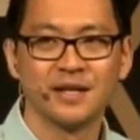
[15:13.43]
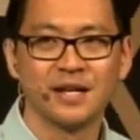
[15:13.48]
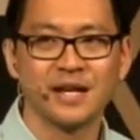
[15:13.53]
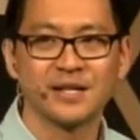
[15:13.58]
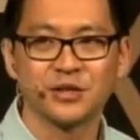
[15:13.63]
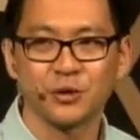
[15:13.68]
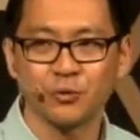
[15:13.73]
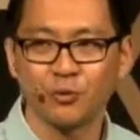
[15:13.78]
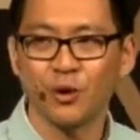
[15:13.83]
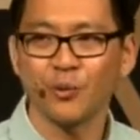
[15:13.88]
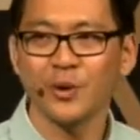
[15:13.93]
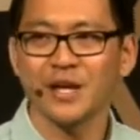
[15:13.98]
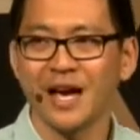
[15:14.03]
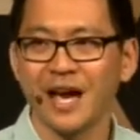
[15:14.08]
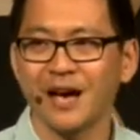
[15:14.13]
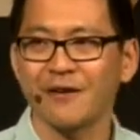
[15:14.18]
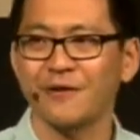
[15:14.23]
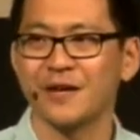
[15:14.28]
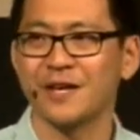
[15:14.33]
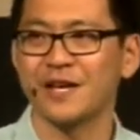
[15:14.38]
And so what we
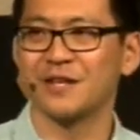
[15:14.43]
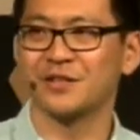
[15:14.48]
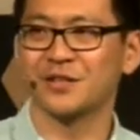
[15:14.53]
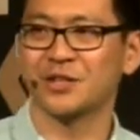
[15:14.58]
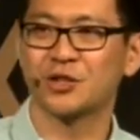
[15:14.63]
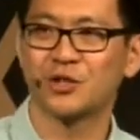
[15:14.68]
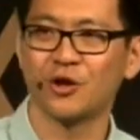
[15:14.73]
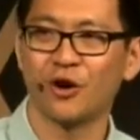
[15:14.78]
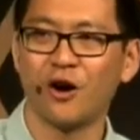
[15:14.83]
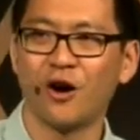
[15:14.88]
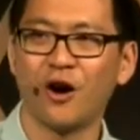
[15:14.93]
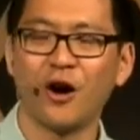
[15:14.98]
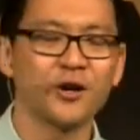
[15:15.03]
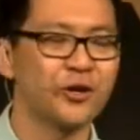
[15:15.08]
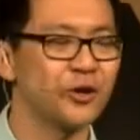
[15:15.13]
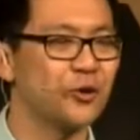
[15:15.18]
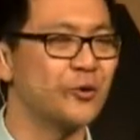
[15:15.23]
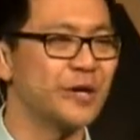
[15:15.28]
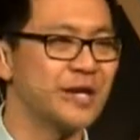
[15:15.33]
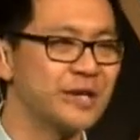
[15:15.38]
have here is a God
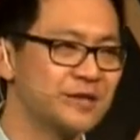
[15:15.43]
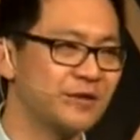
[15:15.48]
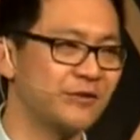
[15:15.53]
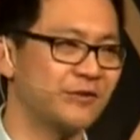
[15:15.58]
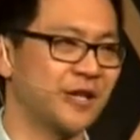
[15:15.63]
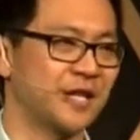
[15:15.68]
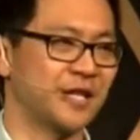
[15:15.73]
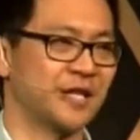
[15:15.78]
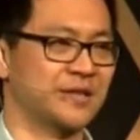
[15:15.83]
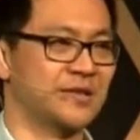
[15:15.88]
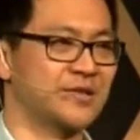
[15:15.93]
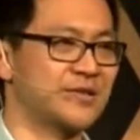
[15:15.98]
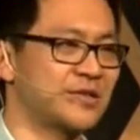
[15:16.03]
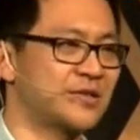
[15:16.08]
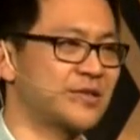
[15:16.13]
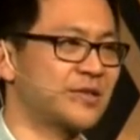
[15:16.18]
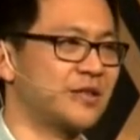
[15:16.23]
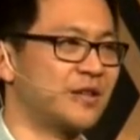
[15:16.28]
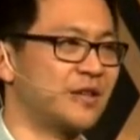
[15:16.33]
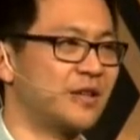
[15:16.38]
who
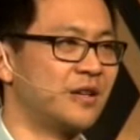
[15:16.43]
intervenes,